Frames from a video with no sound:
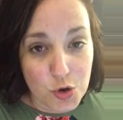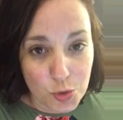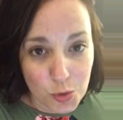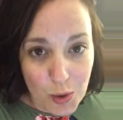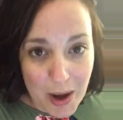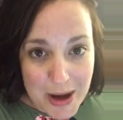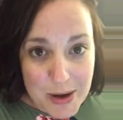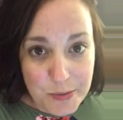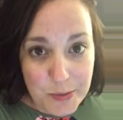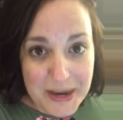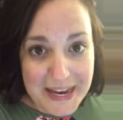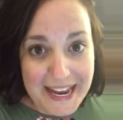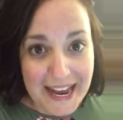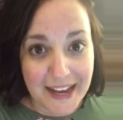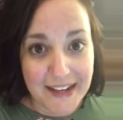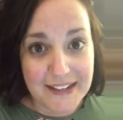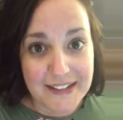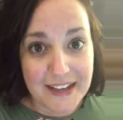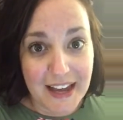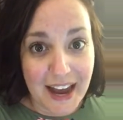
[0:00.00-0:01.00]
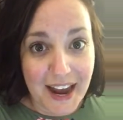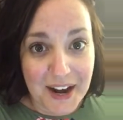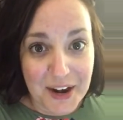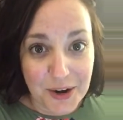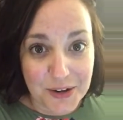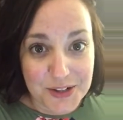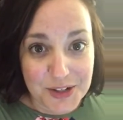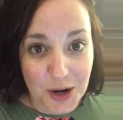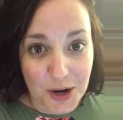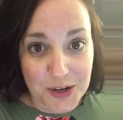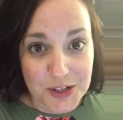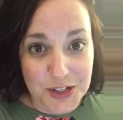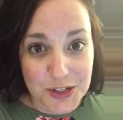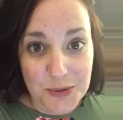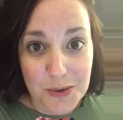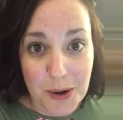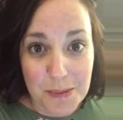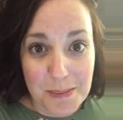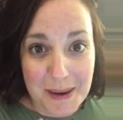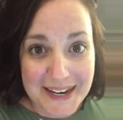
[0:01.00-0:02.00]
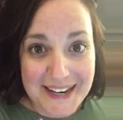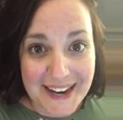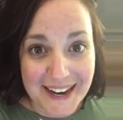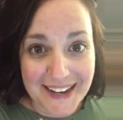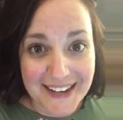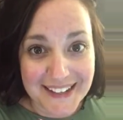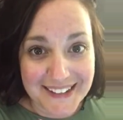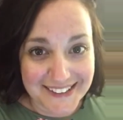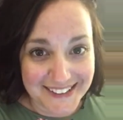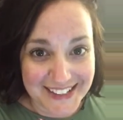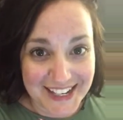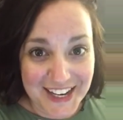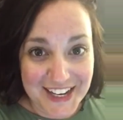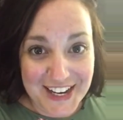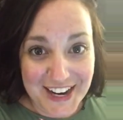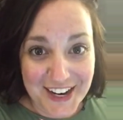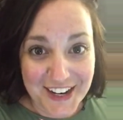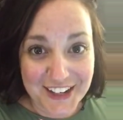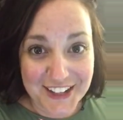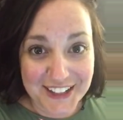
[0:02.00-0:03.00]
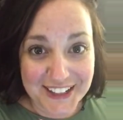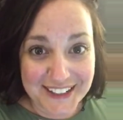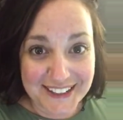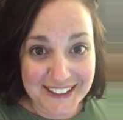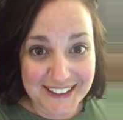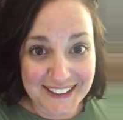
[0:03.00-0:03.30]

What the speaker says: great weekend, and I'll talk to you on Monday. Take care.